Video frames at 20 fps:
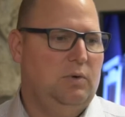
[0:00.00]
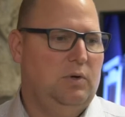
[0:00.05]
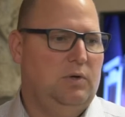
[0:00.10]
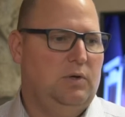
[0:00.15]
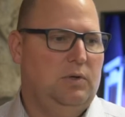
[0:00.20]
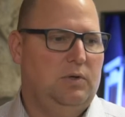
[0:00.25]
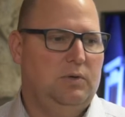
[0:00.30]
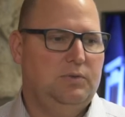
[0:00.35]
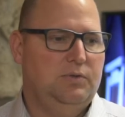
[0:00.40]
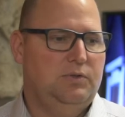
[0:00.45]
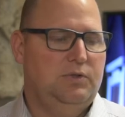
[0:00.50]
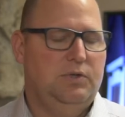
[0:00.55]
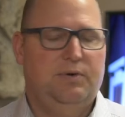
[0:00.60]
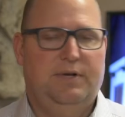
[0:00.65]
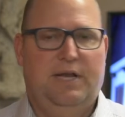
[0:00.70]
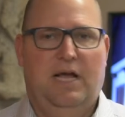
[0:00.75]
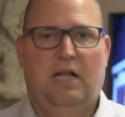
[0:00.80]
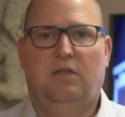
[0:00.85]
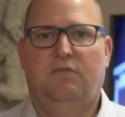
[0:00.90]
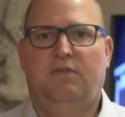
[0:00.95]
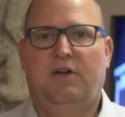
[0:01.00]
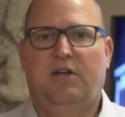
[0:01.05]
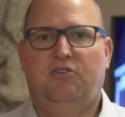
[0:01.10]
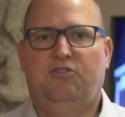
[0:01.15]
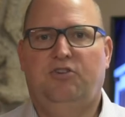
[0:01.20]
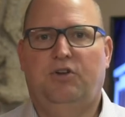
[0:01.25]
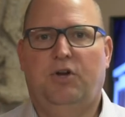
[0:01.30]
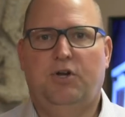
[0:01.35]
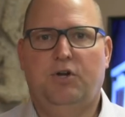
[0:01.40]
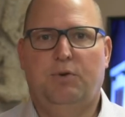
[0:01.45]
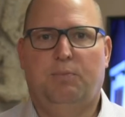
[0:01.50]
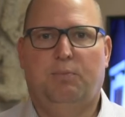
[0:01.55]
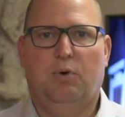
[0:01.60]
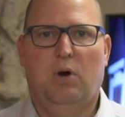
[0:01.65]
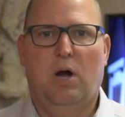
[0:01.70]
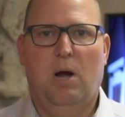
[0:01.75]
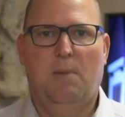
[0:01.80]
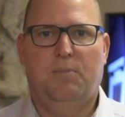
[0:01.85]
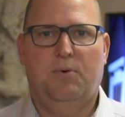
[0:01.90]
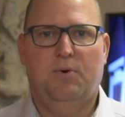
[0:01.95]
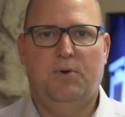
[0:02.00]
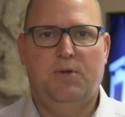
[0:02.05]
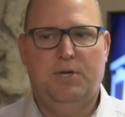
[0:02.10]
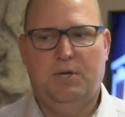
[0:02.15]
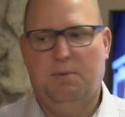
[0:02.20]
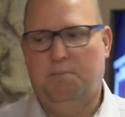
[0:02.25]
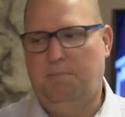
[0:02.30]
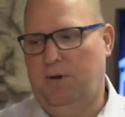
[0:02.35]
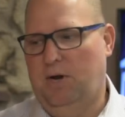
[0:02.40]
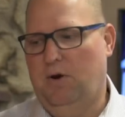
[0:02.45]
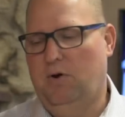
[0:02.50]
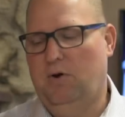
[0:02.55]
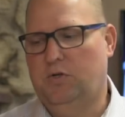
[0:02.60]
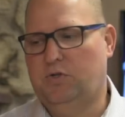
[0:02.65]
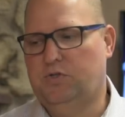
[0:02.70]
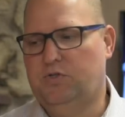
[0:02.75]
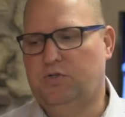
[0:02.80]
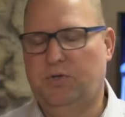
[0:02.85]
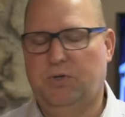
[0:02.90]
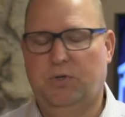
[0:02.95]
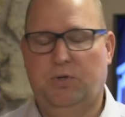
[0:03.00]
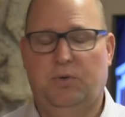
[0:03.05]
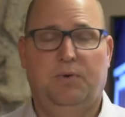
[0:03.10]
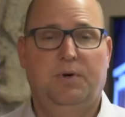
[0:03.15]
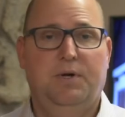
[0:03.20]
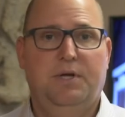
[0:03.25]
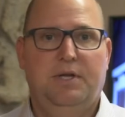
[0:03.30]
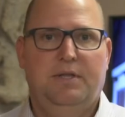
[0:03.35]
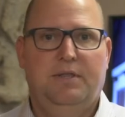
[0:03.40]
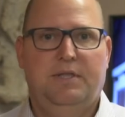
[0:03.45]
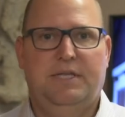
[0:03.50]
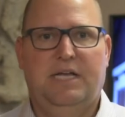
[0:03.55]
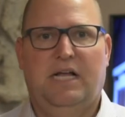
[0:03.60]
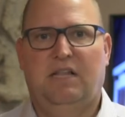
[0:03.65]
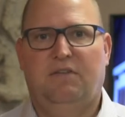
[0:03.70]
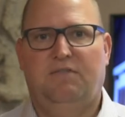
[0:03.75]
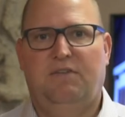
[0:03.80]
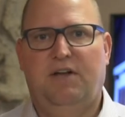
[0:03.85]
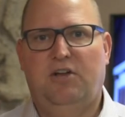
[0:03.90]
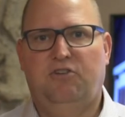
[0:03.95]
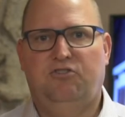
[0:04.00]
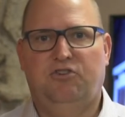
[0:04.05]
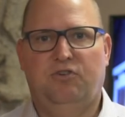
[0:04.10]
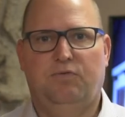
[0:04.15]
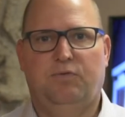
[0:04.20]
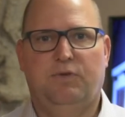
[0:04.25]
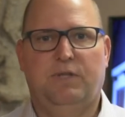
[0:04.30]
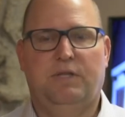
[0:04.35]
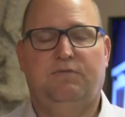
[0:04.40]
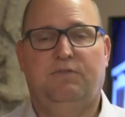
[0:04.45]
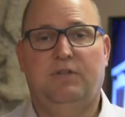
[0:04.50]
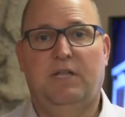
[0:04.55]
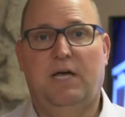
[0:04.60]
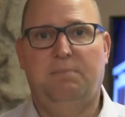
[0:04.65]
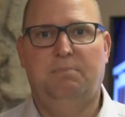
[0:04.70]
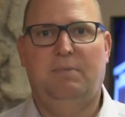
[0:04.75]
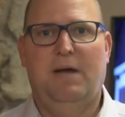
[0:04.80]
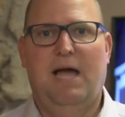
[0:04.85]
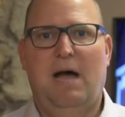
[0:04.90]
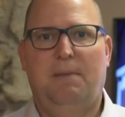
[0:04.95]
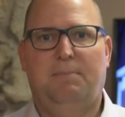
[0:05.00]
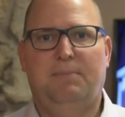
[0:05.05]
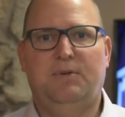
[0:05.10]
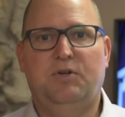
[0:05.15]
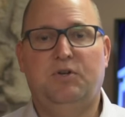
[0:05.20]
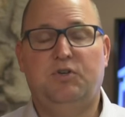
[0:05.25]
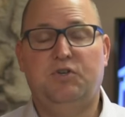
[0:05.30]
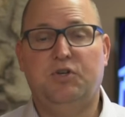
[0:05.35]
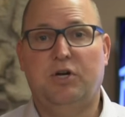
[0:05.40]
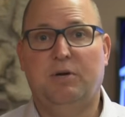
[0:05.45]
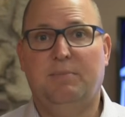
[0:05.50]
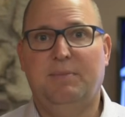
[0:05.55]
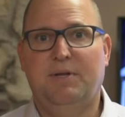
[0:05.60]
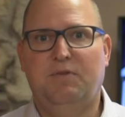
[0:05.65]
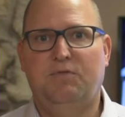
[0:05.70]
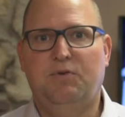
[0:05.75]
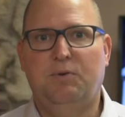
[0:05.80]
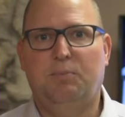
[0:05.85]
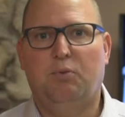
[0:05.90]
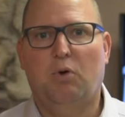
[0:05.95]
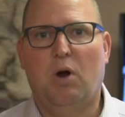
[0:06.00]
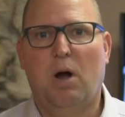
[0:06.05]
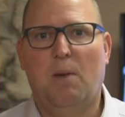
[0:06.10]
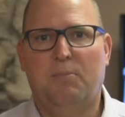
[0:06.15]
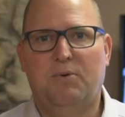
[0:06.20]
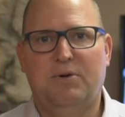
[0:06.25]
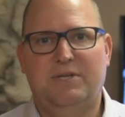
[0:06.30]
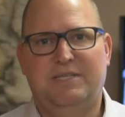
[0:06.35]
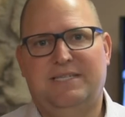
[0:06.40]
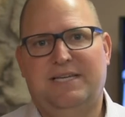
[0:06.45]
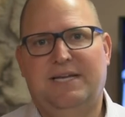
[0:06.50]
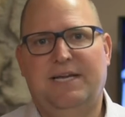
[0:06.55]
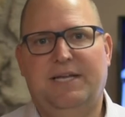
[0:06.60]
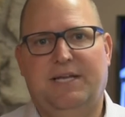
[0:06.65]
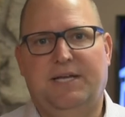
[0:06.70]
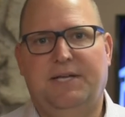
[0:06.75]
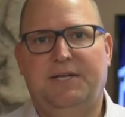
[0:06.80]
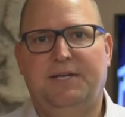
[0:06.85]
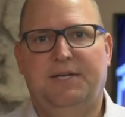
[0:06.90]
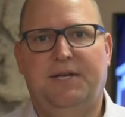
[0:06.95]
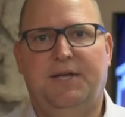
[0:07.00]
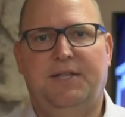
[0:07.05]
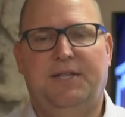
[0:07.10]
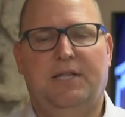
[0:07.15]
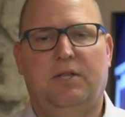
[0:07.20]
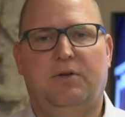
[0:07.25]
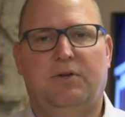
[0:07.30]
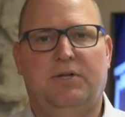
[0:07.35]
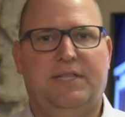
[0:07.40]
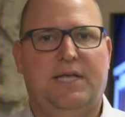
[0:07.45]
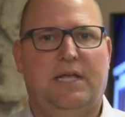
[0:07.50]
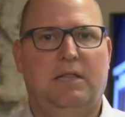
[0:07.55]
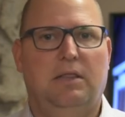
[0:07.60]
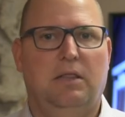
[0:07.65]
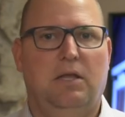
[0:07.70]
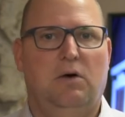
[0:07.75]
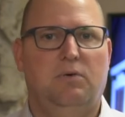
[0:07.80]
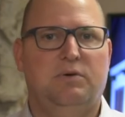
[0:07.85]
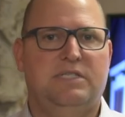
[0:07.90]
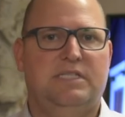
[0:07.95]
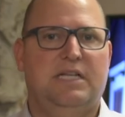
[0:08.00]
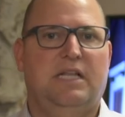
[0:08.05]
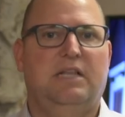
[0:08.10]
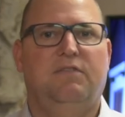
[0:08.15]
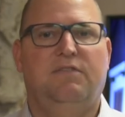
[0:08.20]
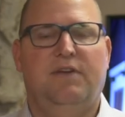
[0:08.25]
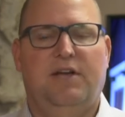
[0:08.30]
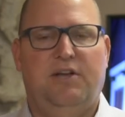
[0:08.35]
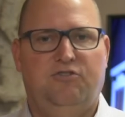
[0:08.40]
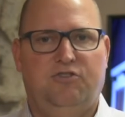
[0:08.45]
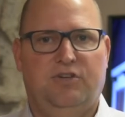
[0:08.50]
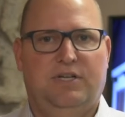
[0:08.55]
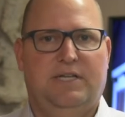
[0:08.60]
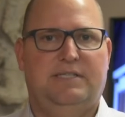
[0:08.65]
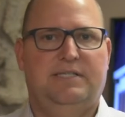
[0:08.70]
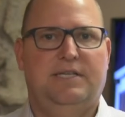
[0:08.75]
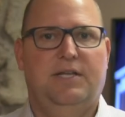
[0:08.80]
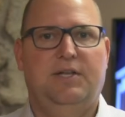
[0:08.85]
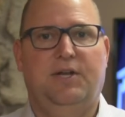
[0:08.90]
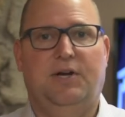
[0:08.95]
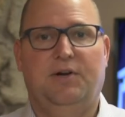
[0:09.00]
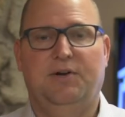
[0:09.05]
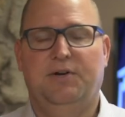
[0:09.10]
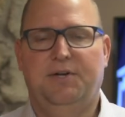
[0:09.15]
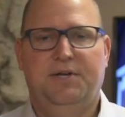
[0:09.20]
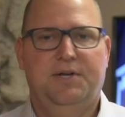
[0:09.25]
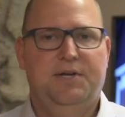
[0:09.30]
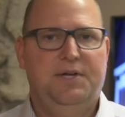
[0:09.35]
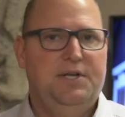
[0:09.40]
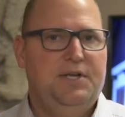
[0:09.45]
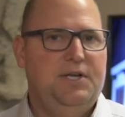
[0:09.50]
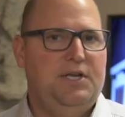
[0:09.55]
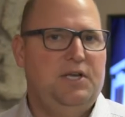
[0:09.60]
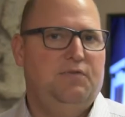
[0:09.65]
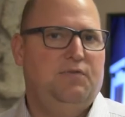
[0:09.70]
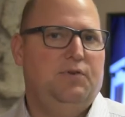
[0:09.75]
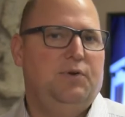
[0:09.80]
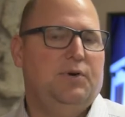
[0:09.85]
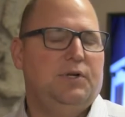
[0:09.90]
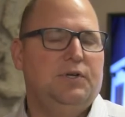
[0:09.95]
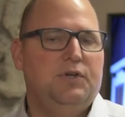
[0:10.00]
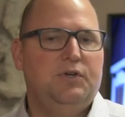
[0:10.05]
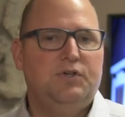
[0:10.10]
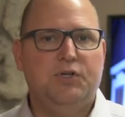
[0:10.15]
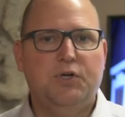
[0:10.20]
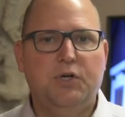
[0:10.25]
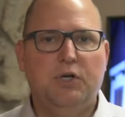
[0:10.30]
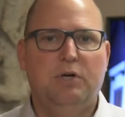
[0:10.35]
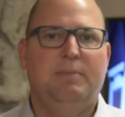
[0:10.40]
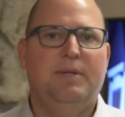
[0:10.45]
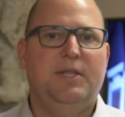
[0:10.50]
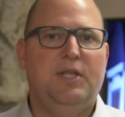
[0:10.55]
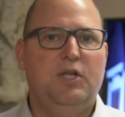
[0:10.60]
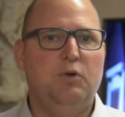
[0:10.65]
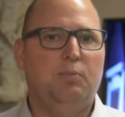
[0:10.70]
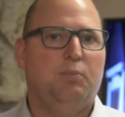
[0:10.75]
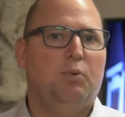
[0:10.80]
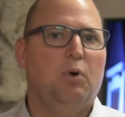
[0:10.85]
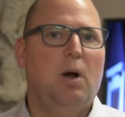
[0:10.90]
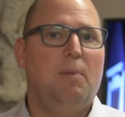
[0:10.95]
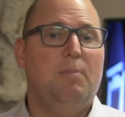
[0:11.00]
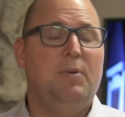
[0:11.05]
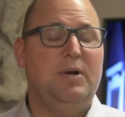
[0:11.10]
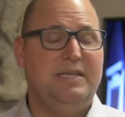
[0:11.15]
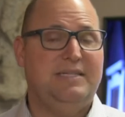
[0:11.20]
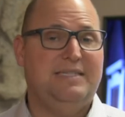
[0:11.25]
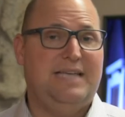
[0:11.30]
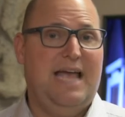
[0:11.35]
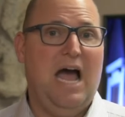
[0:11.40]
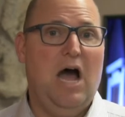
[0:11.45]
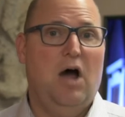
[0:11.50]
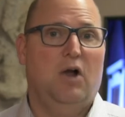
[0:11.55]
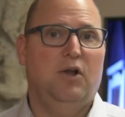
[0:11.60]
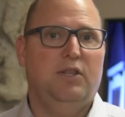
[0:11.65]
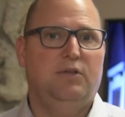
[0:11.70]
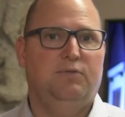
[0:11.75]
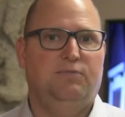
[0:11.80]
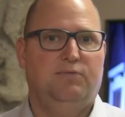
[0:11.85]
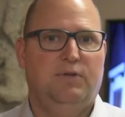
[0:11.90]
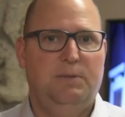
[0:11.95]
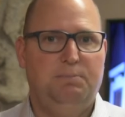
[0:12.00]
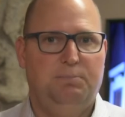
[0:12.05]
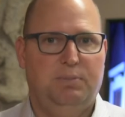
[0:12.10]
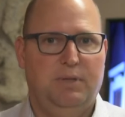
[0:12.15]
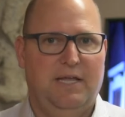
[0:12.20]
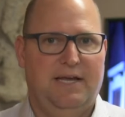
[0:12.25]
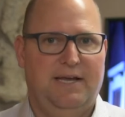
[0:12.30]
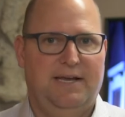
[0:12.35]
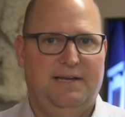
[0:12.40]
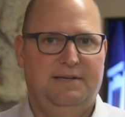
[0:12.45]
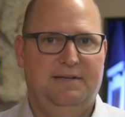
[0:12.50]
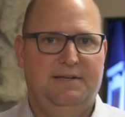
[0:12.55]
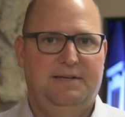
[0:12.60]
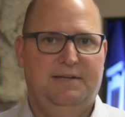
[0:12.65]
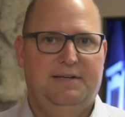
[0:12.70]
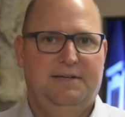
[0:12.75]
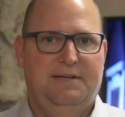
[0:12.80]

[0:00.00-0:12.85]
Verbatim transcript: will do an elevation on your property, compare it to the elevation for the flood map, and determine if your property's in it. And they look at that lowest elevation that's in there. If you can determine that your property is out of the floodplain,